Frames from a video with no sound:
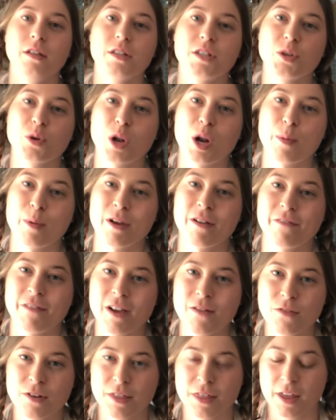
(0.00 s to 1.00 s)
So one of my
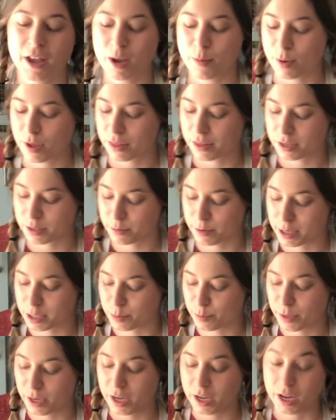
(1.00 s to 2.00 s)
favorite thing about this
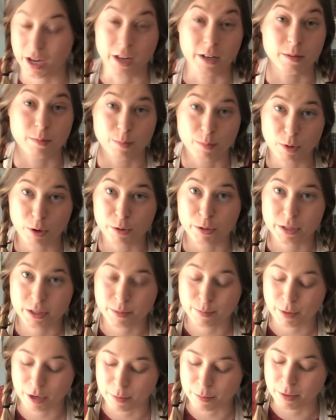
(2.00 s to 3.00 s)
recipe and
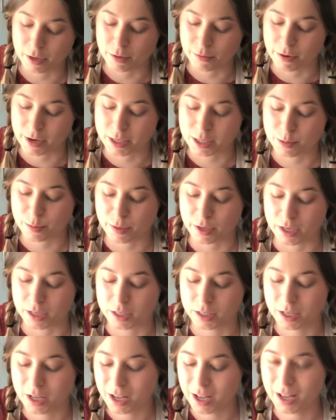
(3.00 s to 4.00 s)
most pumpkin
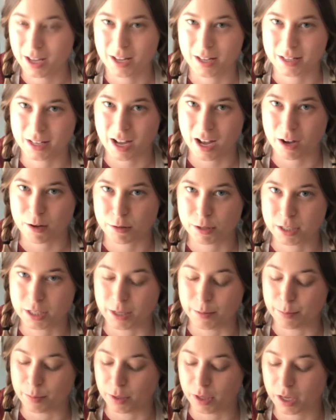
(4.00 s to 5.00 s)
recipes is how
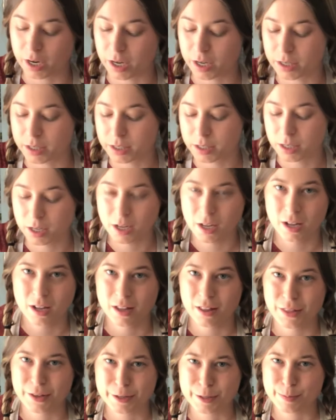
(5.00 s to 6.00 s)
simple it is.
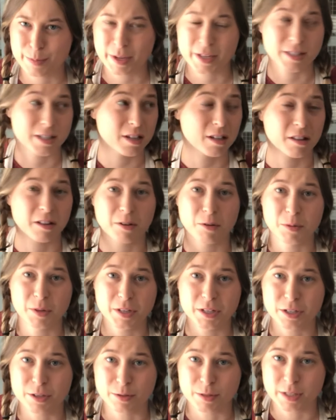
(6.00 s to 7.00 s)
There's basically only
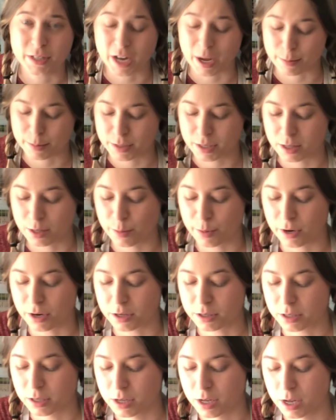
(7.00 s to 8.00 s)
2 steps to the
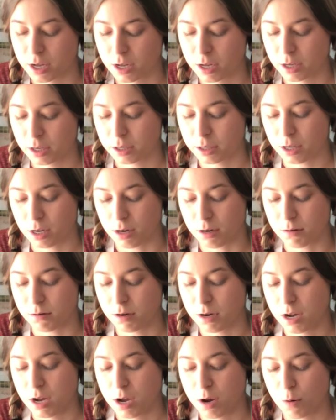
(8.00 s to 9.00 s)
bars. So
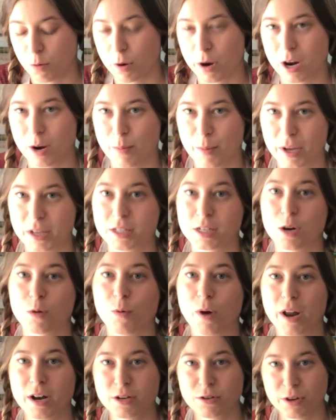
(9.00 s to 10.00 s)
we're gonna mix our
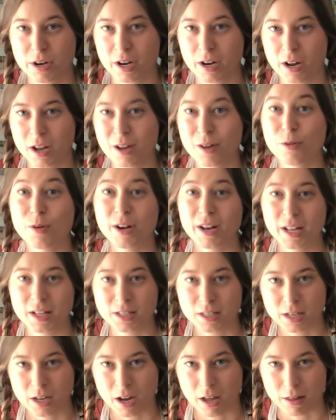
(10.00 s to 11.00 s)
wet
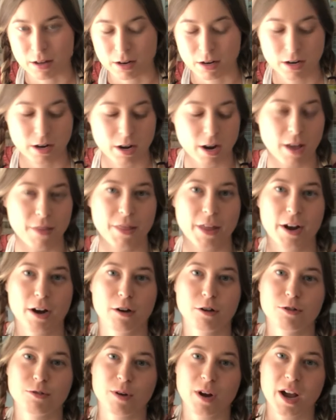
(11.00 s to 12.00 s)
ingredients together and then our
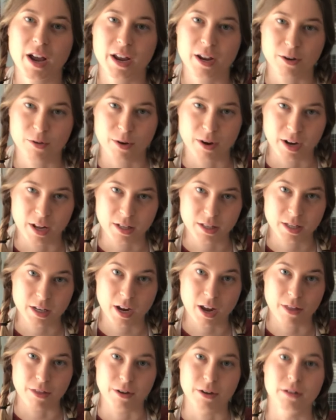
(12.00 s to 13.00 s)
dry ingredients
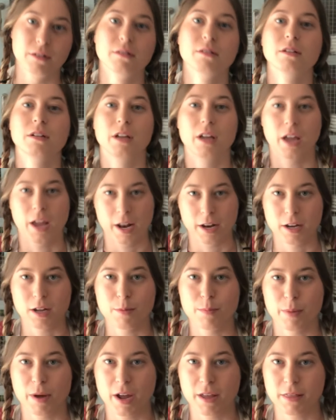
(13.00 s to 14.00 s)
together and
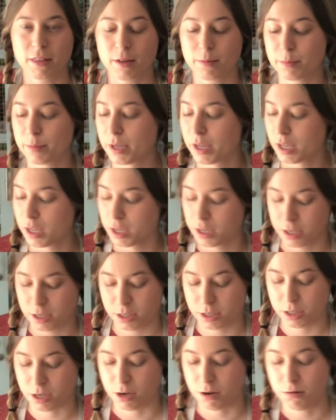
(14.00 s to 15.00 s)
combine them.
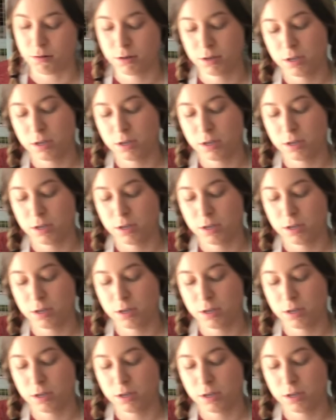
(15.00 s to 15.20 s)
So